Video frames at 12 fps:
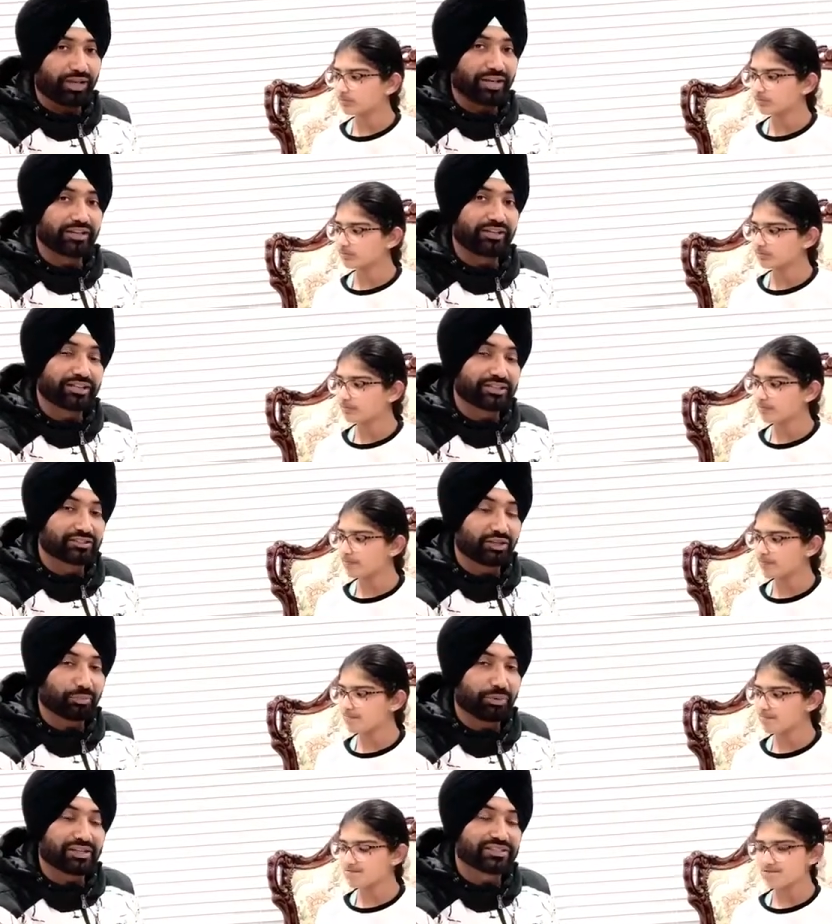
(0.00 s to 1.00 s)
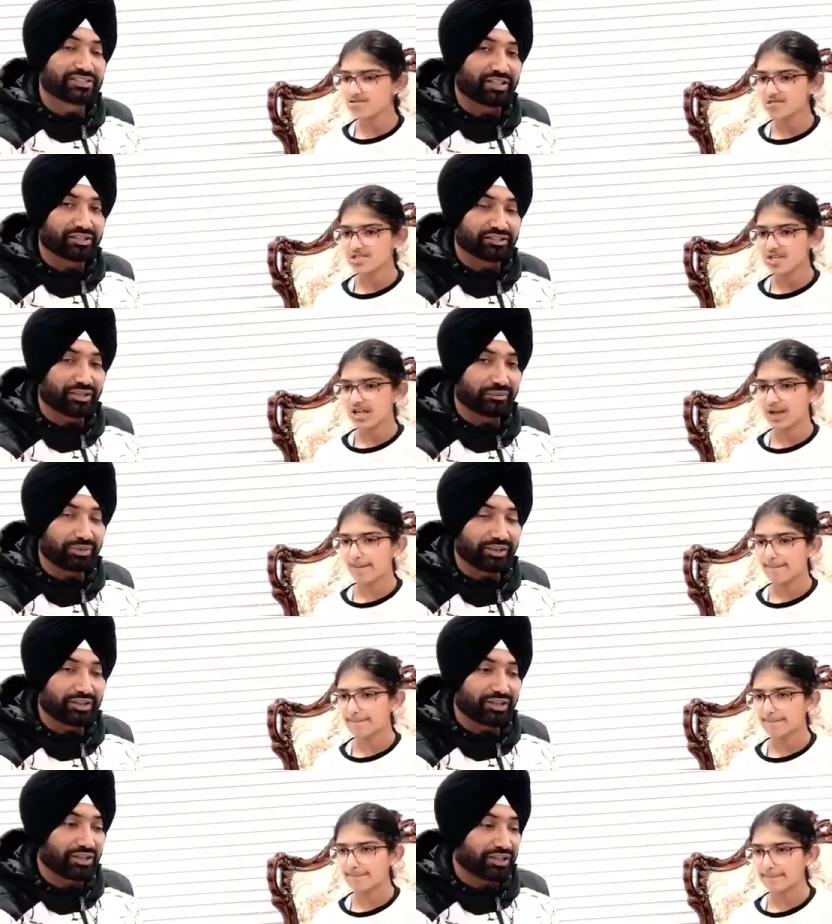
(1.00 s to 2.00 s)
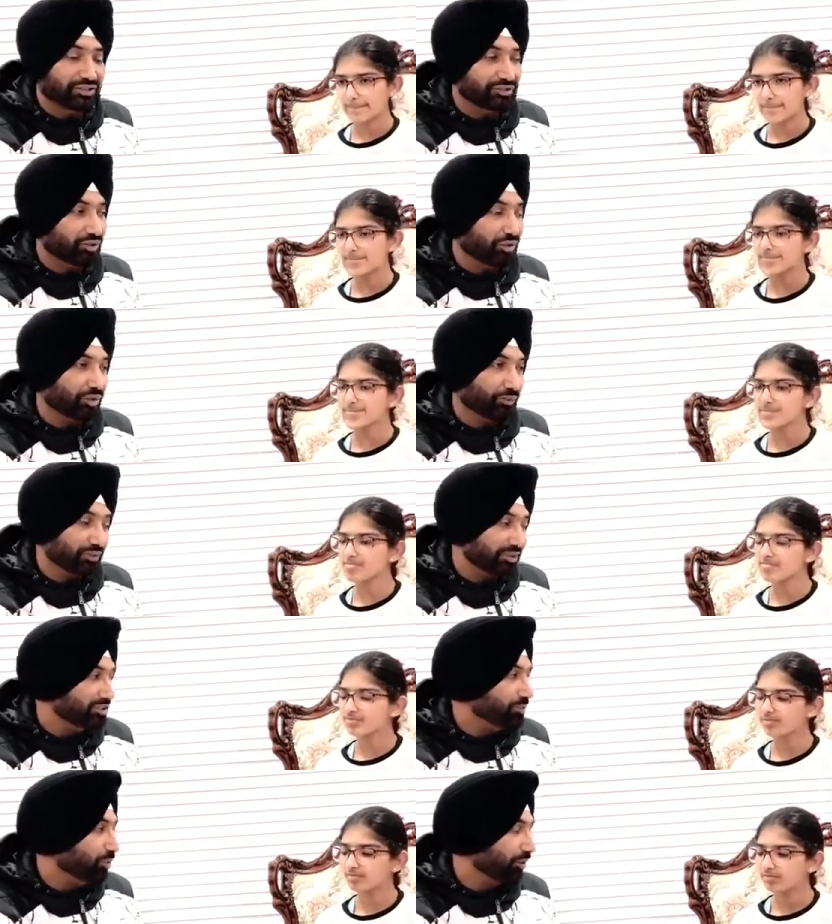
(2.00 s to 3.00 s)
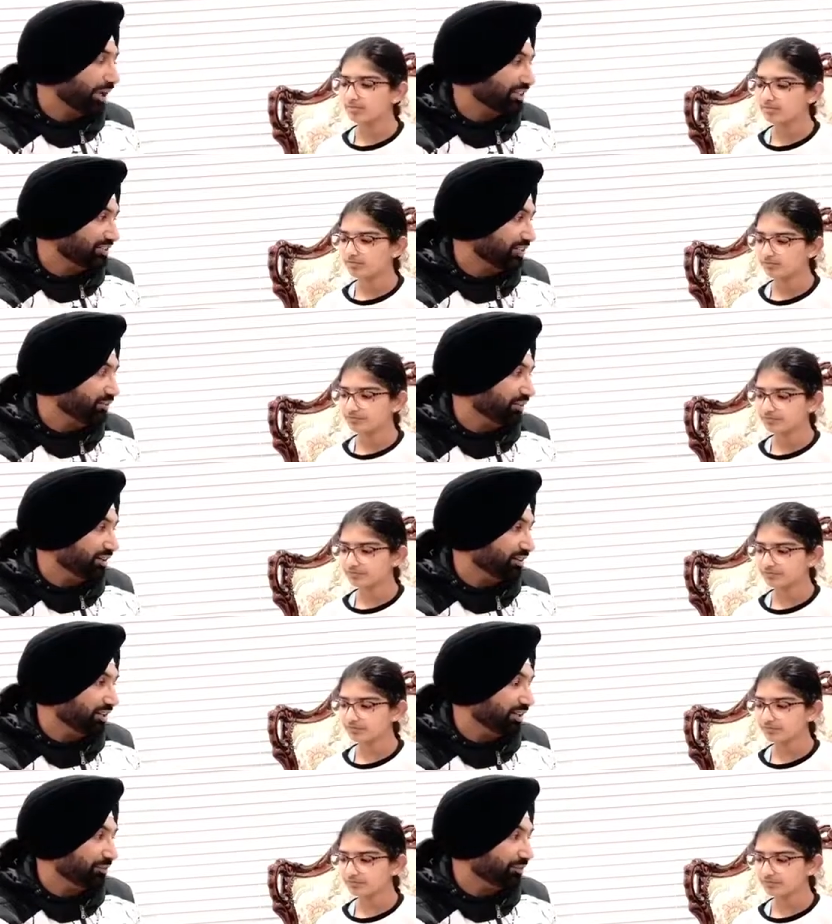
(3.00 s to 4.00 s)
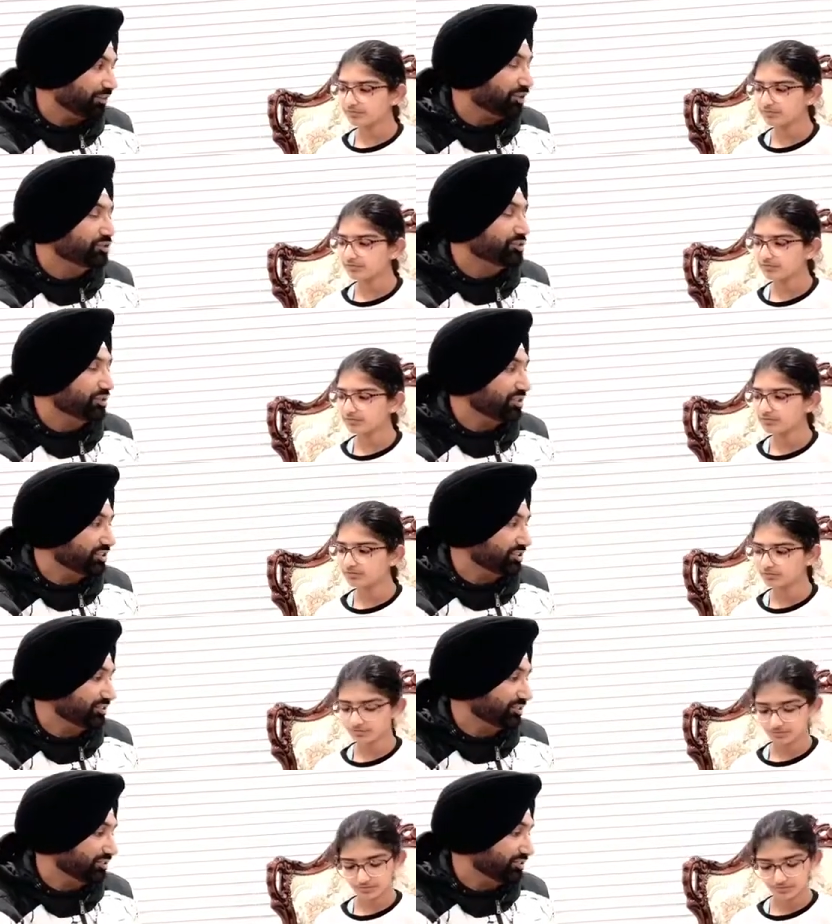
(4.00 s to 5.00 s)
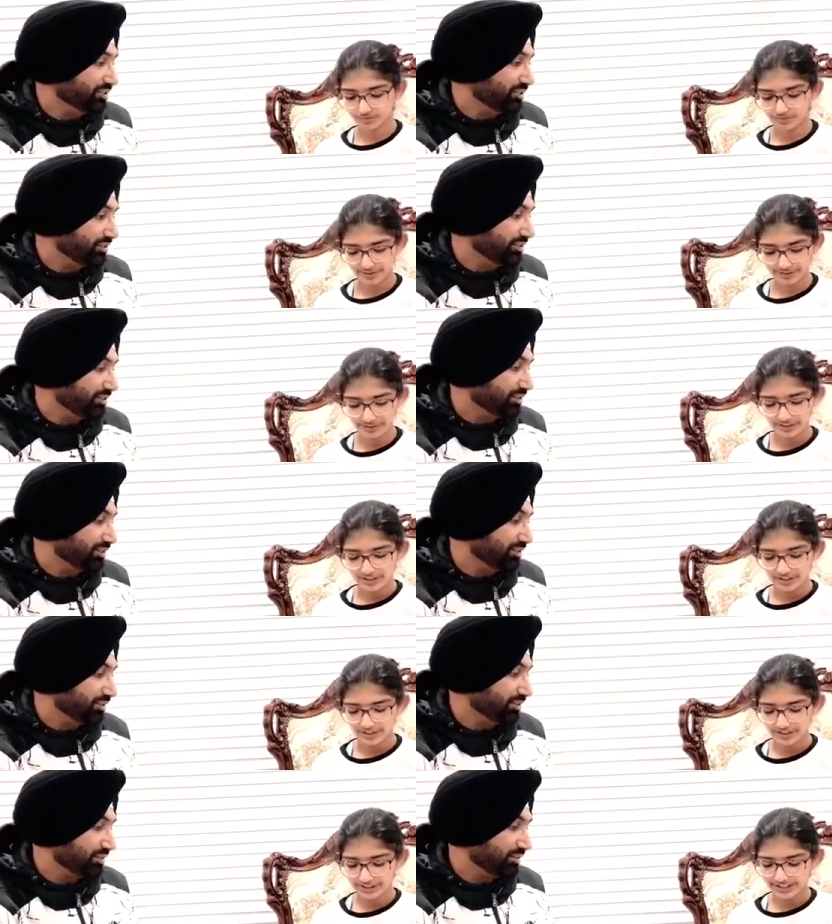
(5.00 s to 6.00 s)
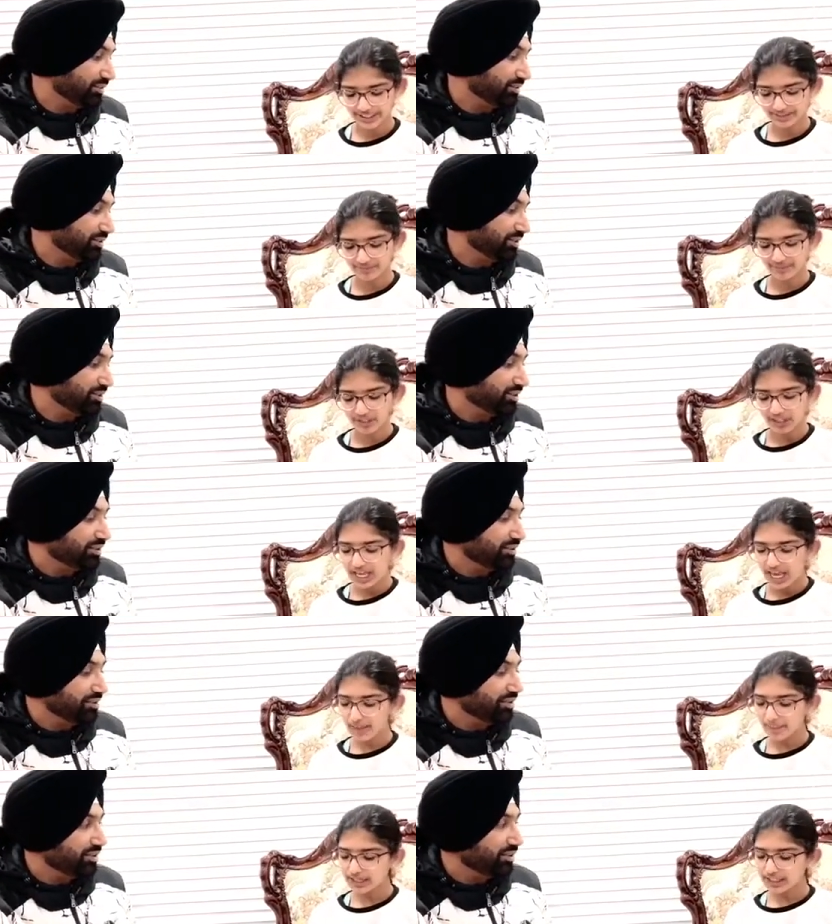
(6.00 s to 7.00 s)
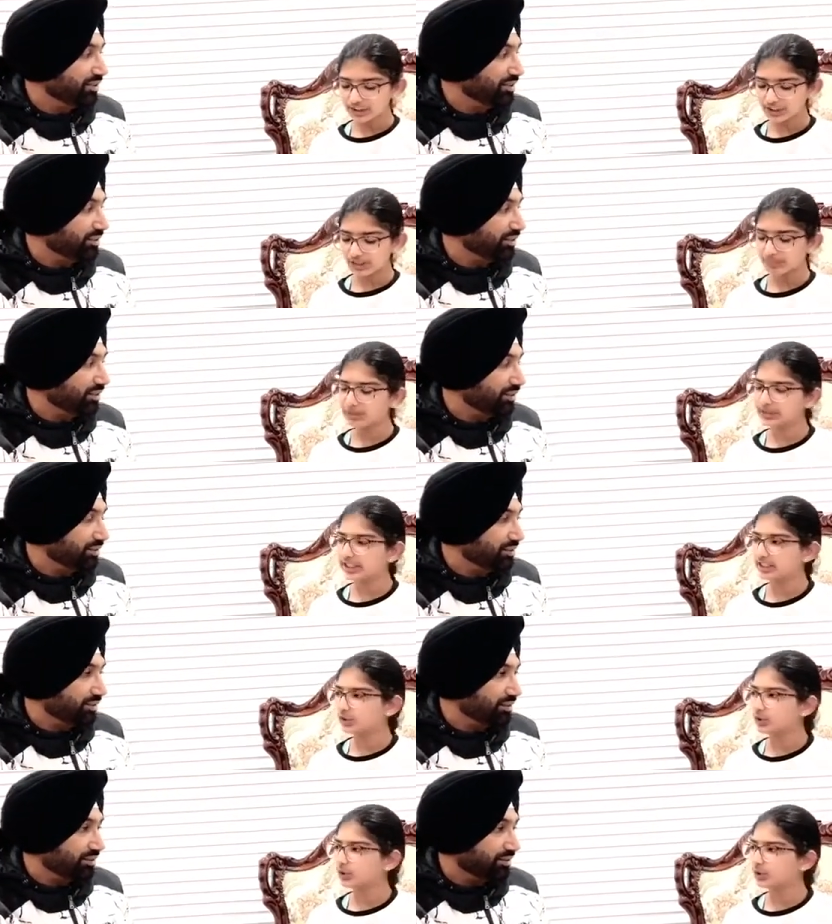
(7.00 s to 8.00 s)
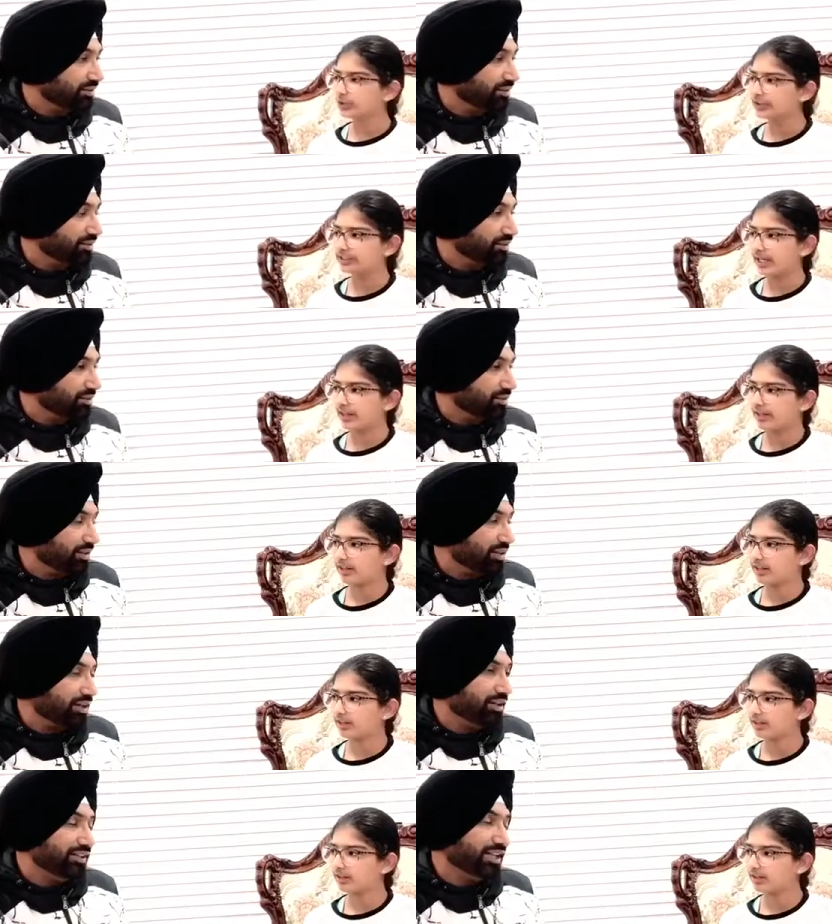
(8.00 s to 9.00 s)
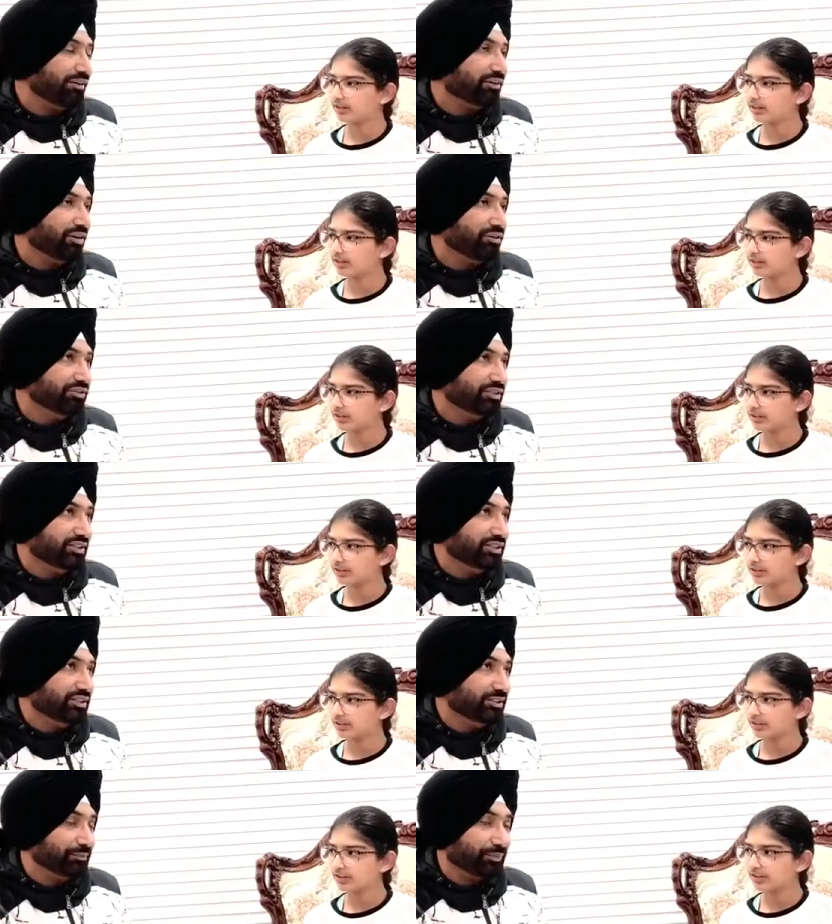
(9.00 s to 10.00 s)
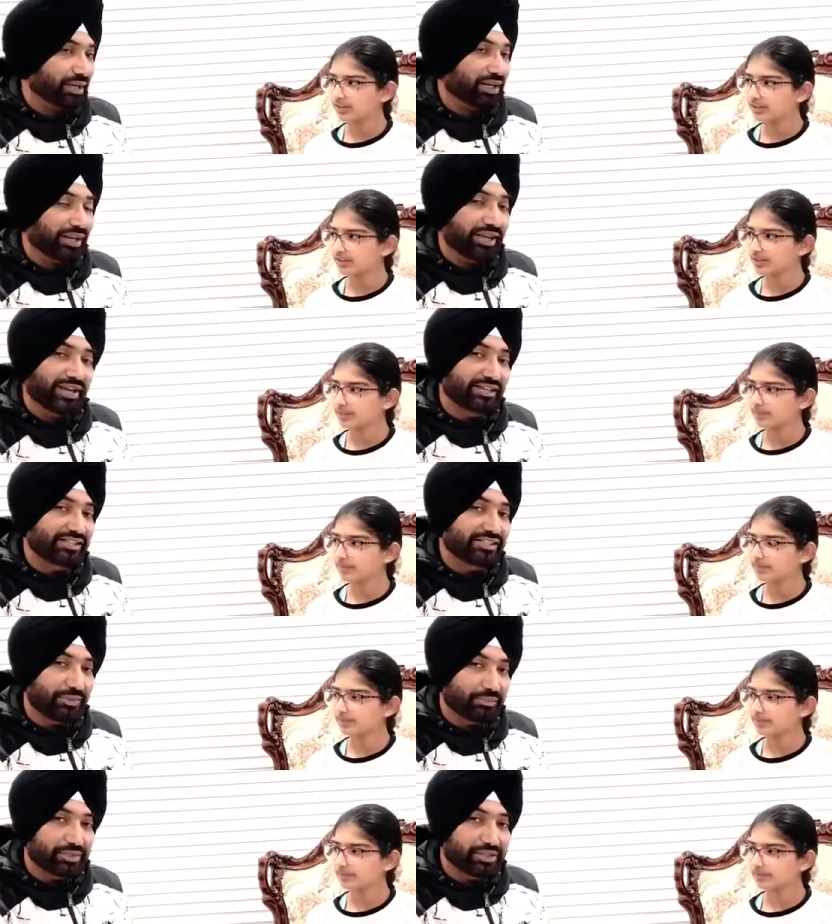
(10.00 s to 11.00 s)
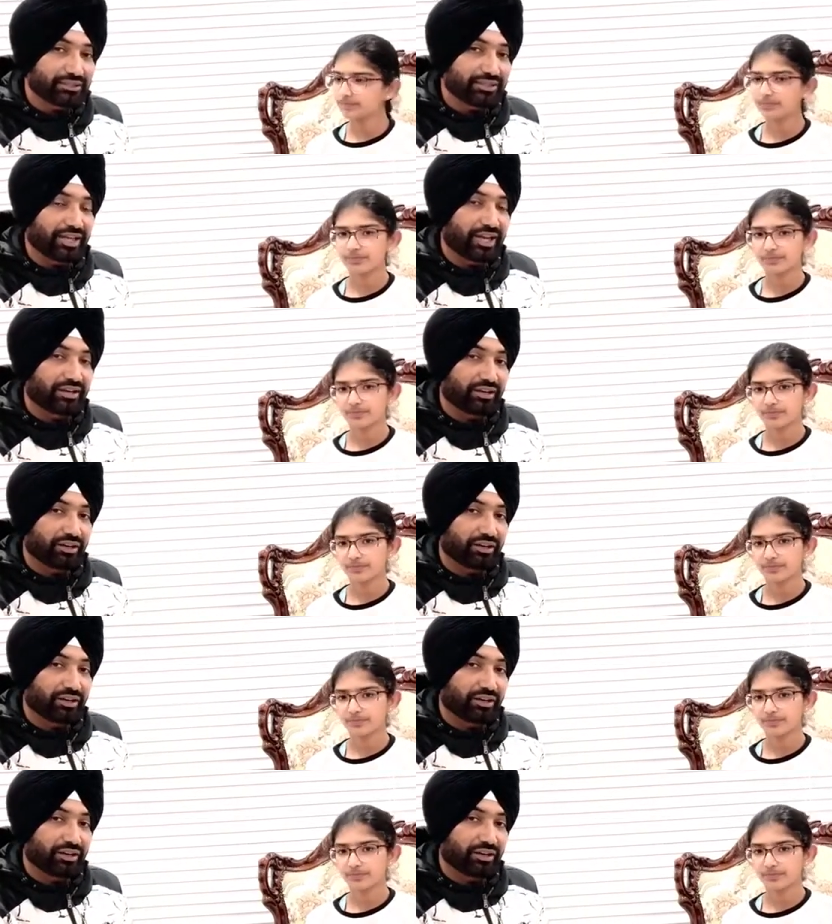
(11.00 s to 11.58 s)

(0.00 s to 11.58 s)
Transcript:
Speaker 1: India or Pakistan or somewhere. So this book actually for the new generation.
Speaker 2: Okay. How many chapters and stories are
Speaker 1: there? Uh, they have around uh, uh 80 chapters and